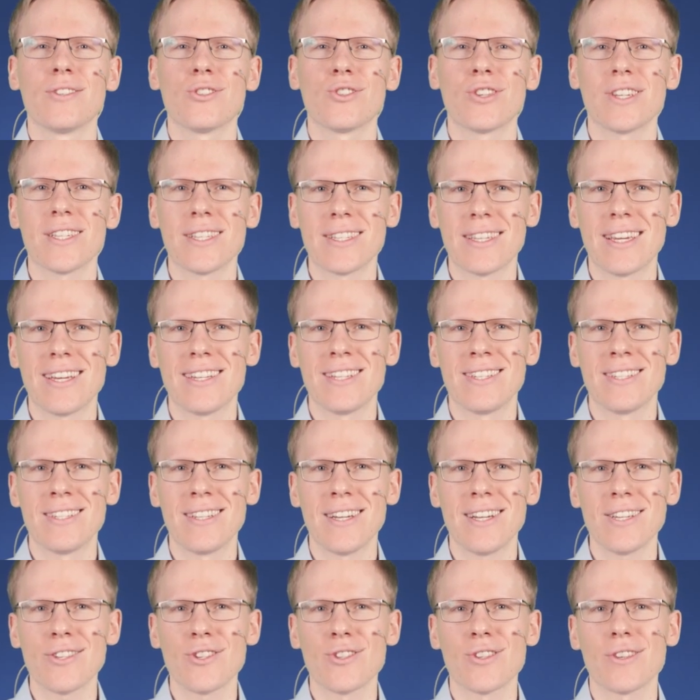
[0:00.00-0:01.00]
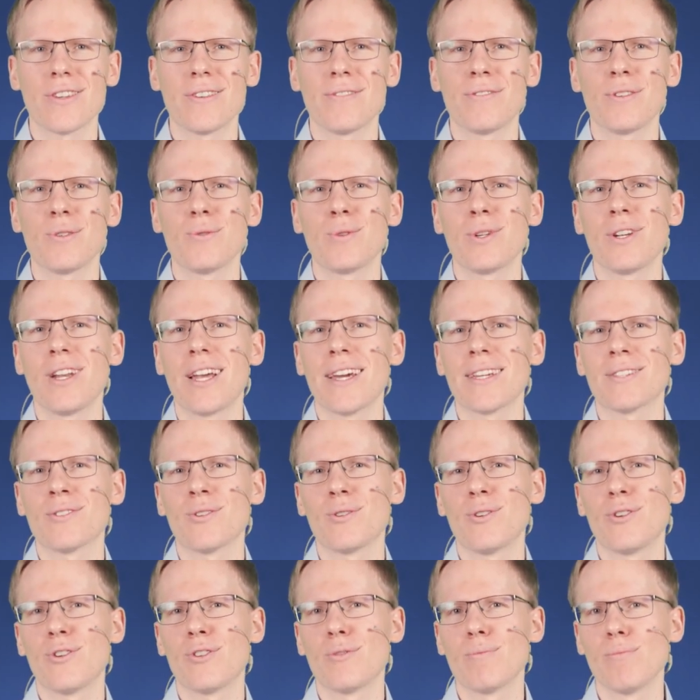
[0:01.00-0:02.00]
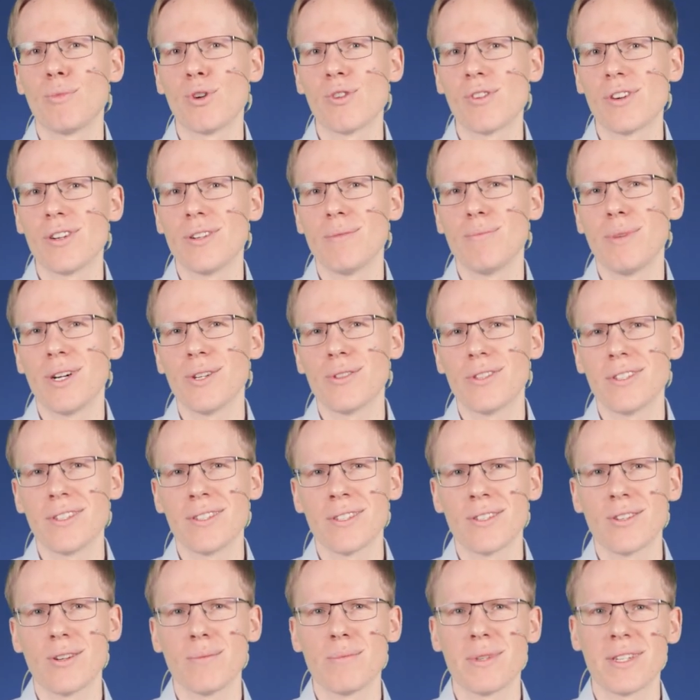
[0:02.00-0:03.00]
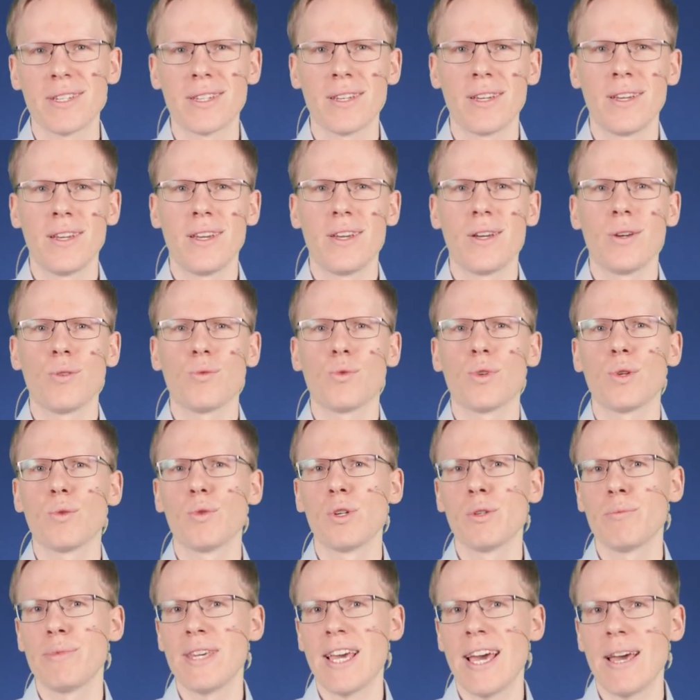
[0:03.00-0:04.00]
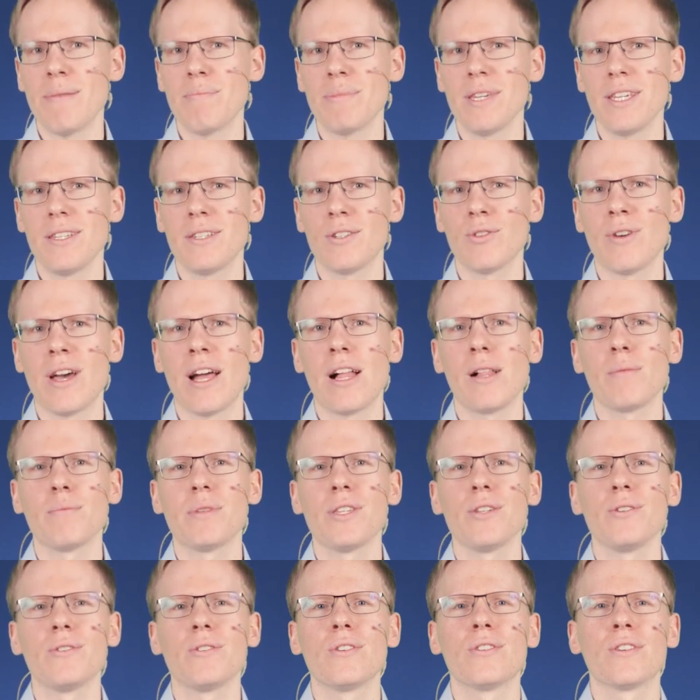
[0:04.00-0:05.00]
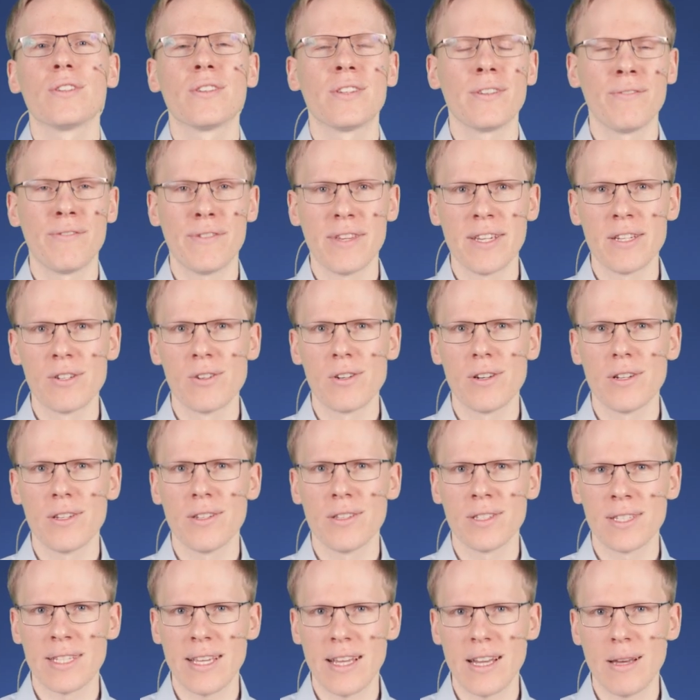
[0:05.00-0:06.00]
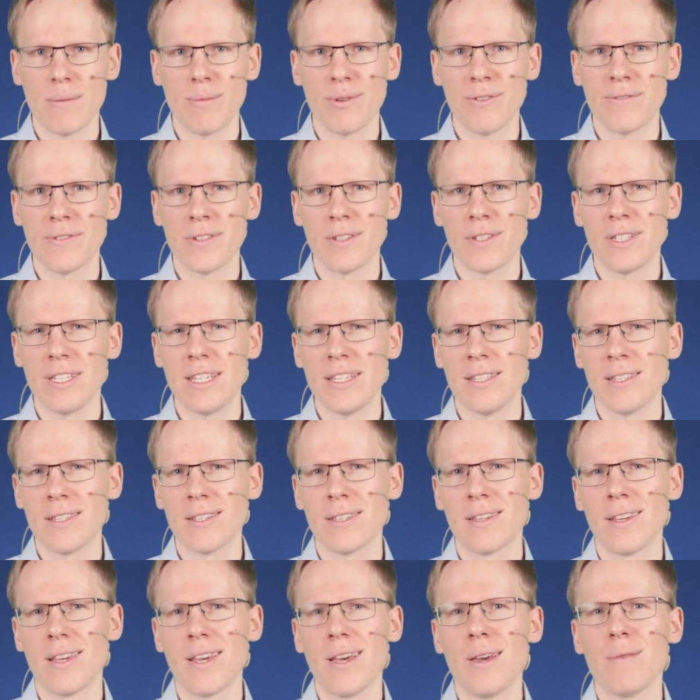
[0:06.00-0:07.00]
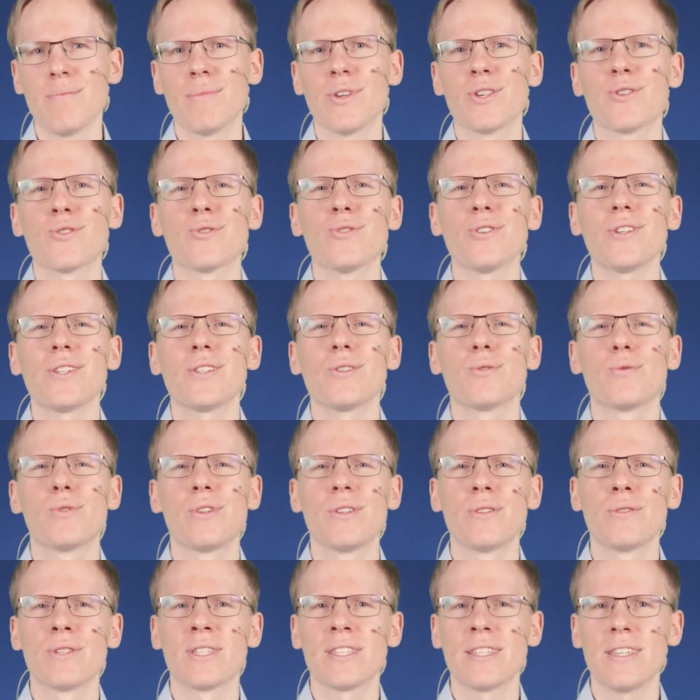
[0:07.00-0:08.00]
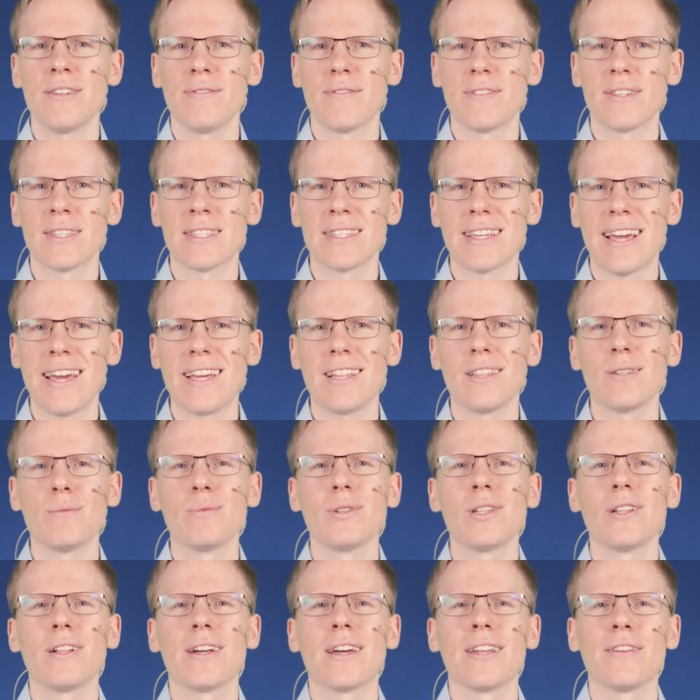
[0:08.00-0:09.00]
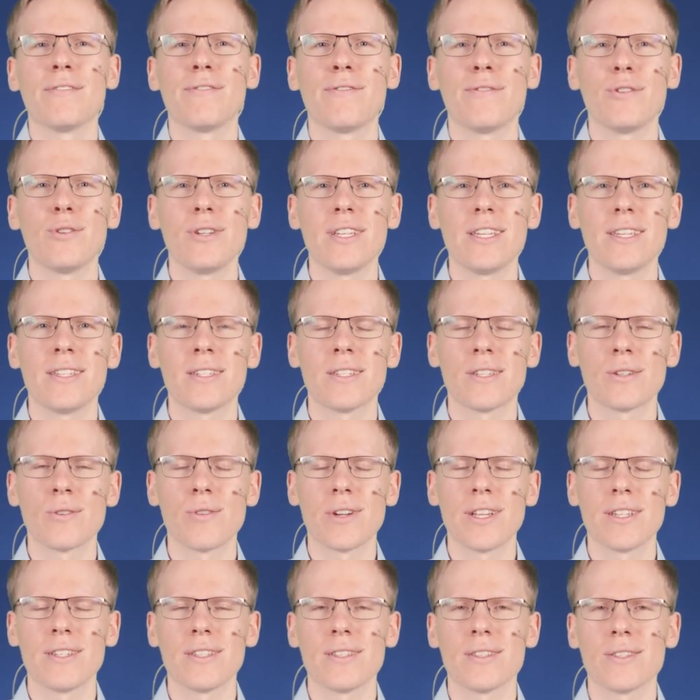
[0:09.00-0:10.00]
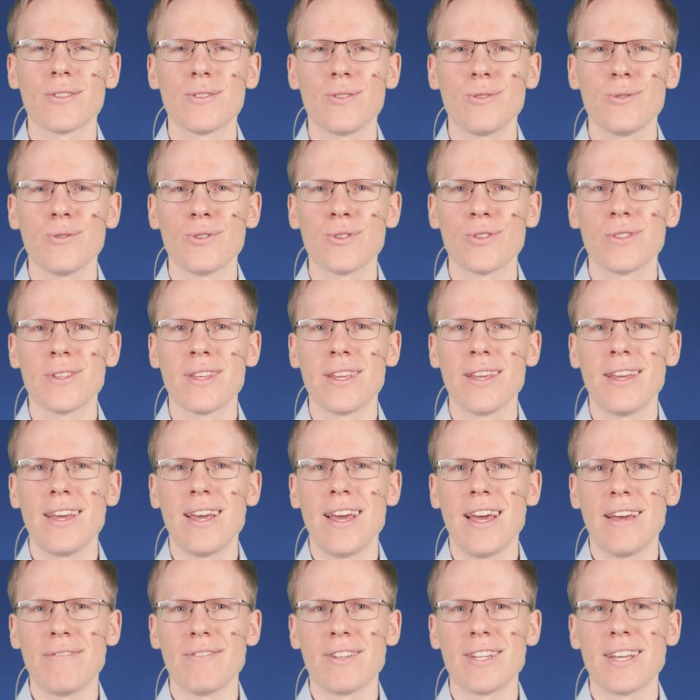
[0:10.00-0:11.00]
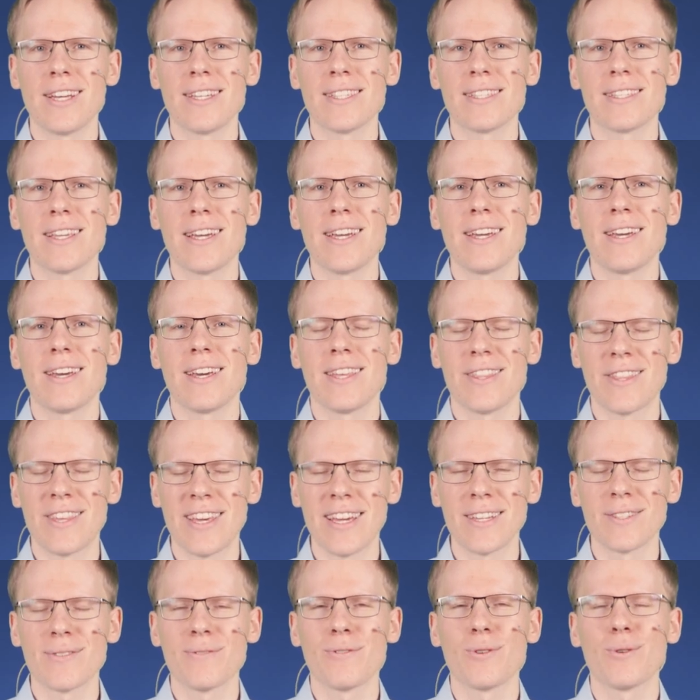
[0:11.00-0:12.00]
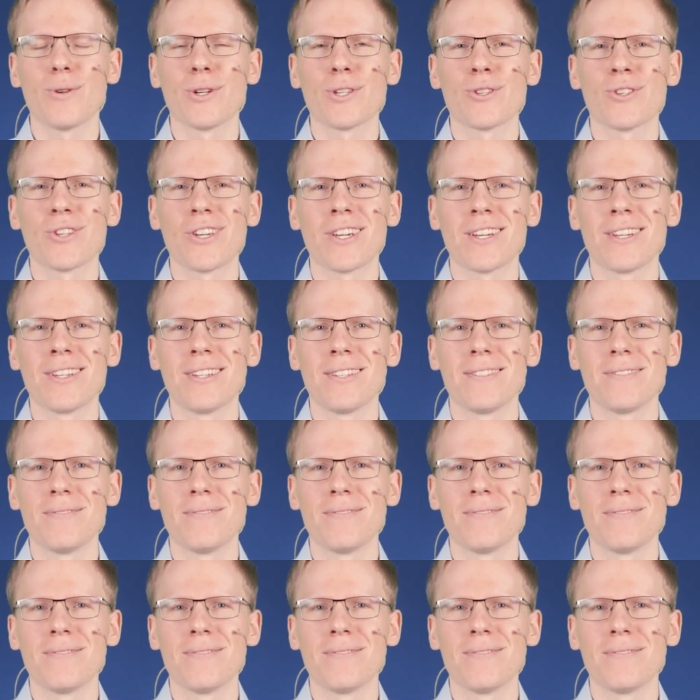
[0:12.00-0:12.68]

Just get in touch if you would like to learn more about this topic. We will be happy to help you configure a setup of your needs. Be sure you will receive a scalable and fully integrated solution. Have a nice day and thanks for watching.